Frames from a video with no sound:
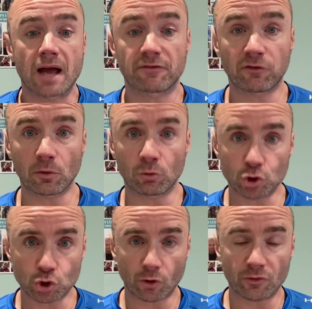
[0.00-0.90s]
Fulham or
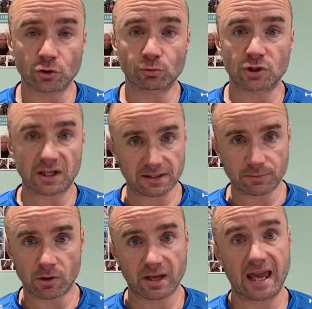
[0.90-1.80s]
draw on the double chance
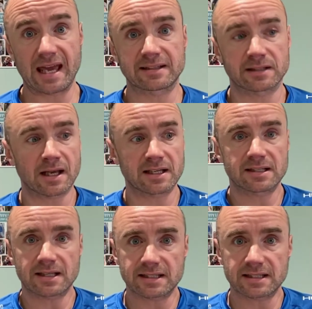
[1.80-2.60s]
market is a nice,